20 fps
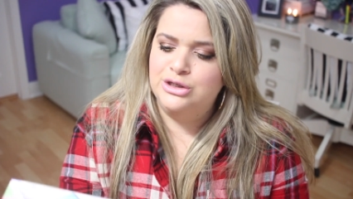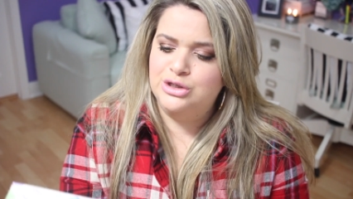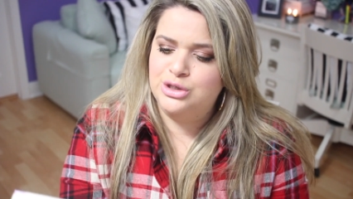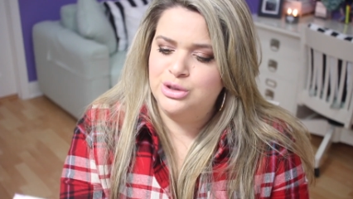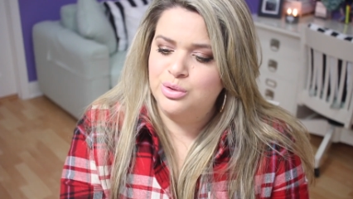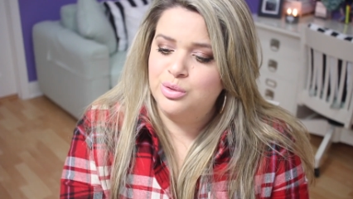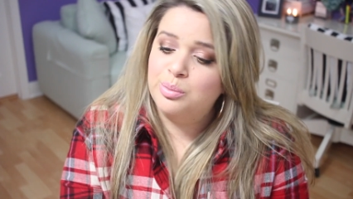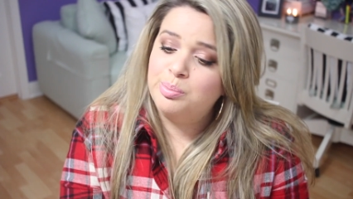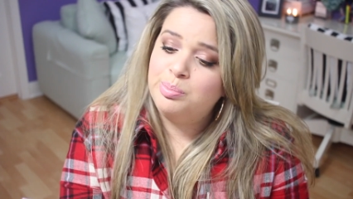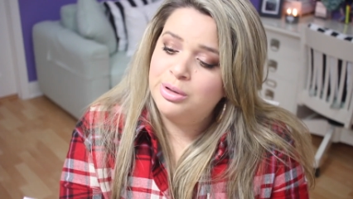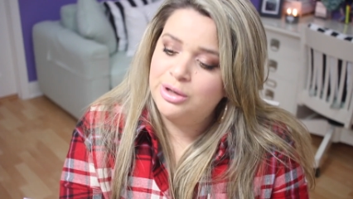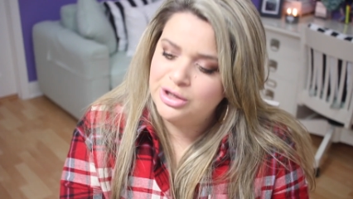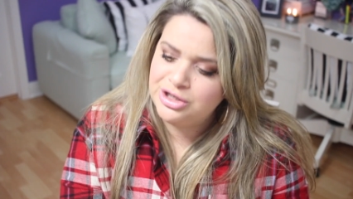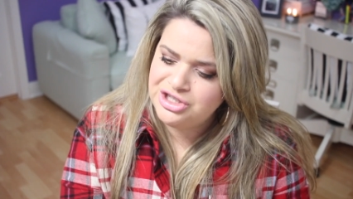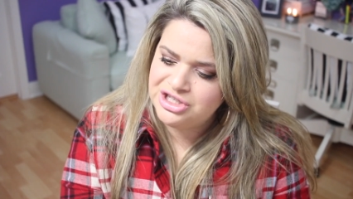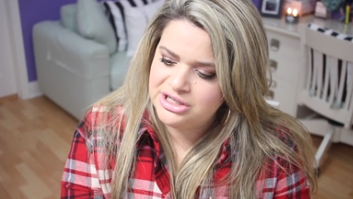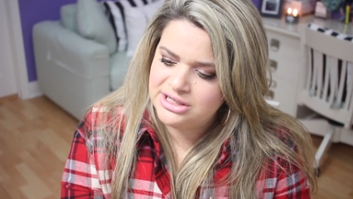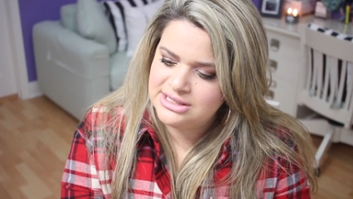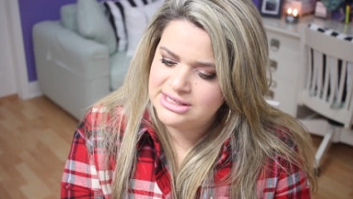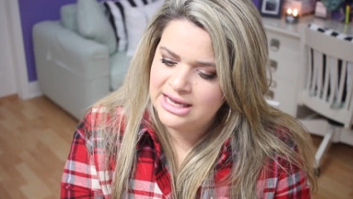to
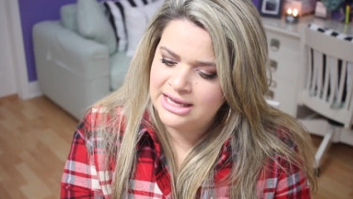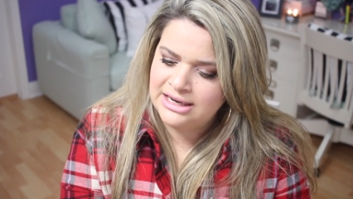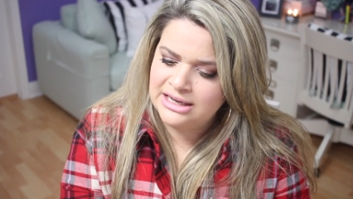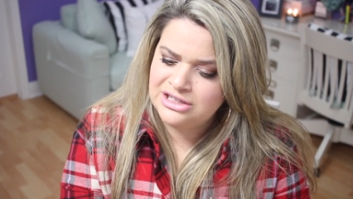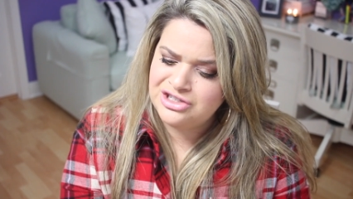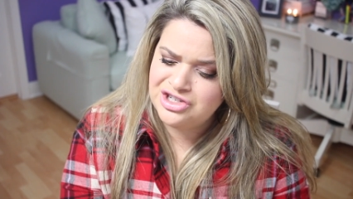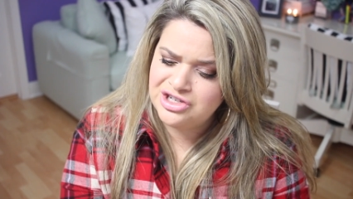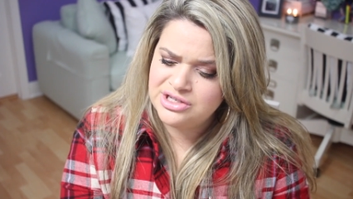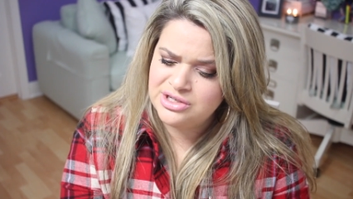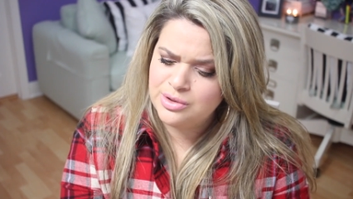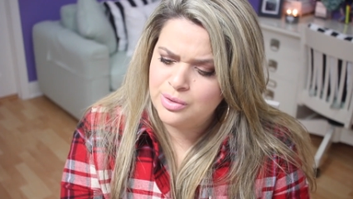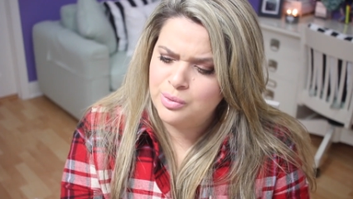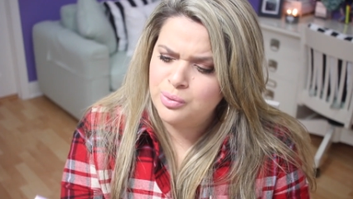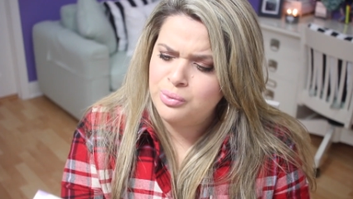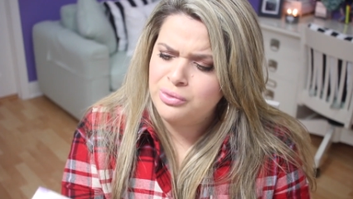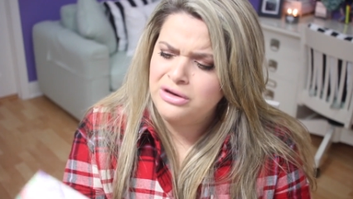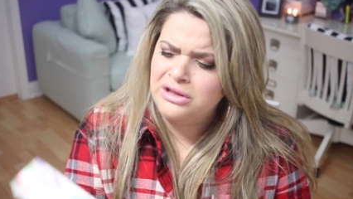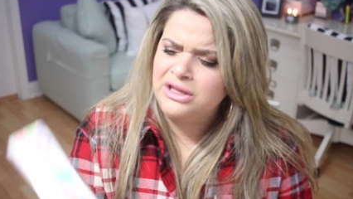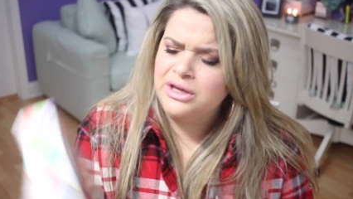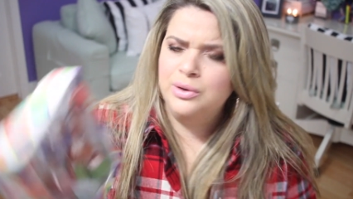purchase and it's just
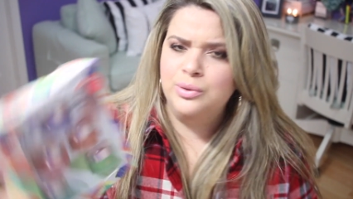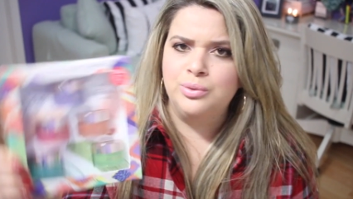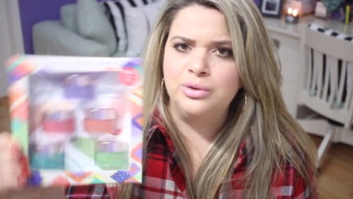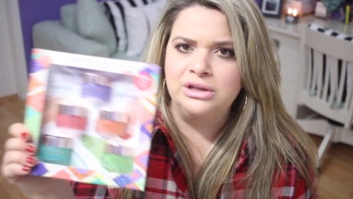really